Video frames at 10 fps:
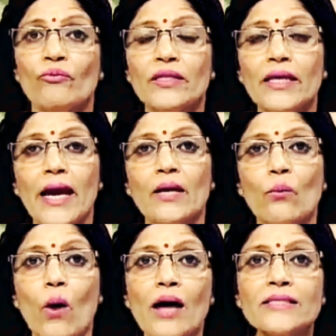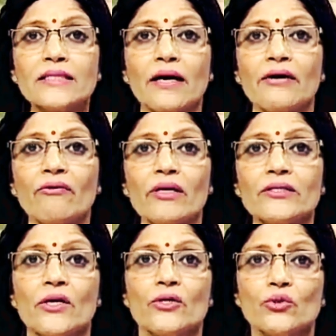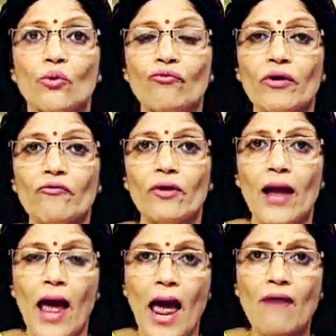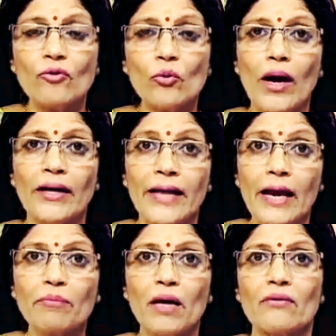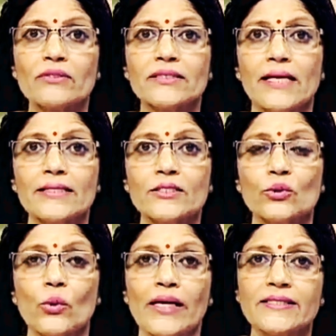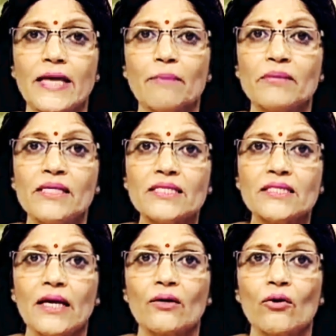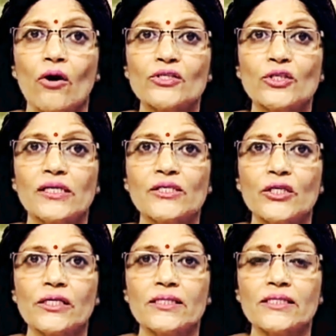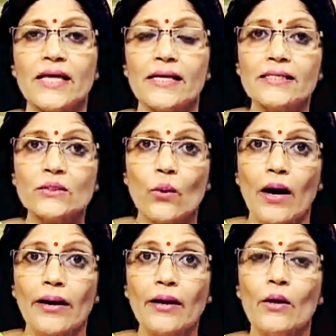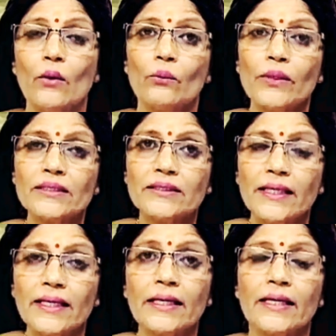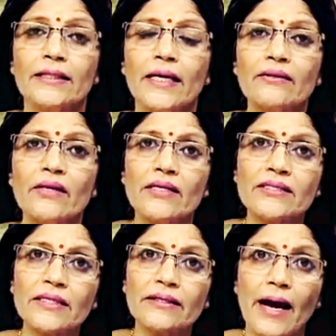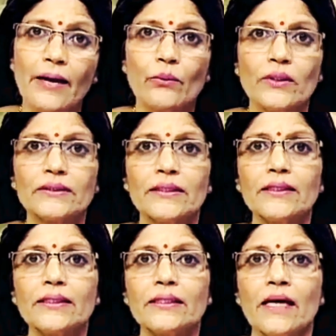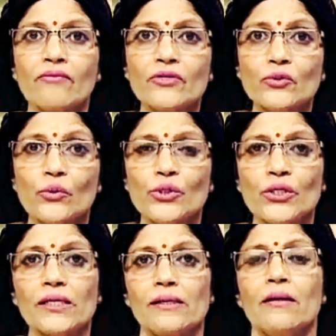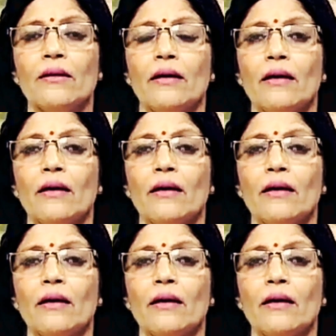with the advanced countries. So, we will have to adapt ourselves to accept these technological changes. That is why we say that there is the diversity in our social,